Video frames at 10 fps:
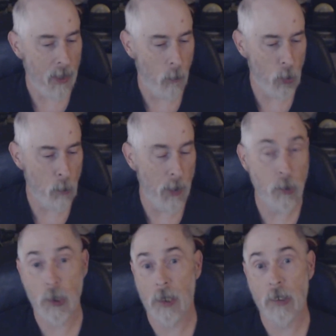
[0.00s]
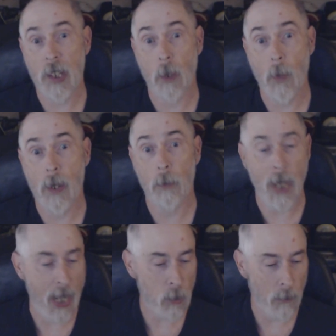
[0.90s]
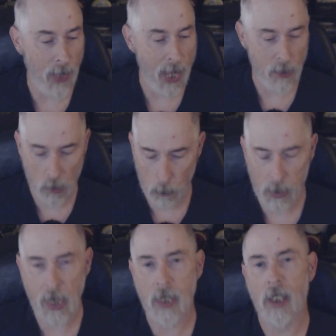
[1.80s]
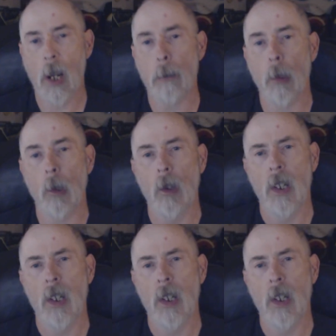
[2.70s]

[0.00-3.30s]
which will be interesting to see how Retta reacts with that, is I'll be taking a couple,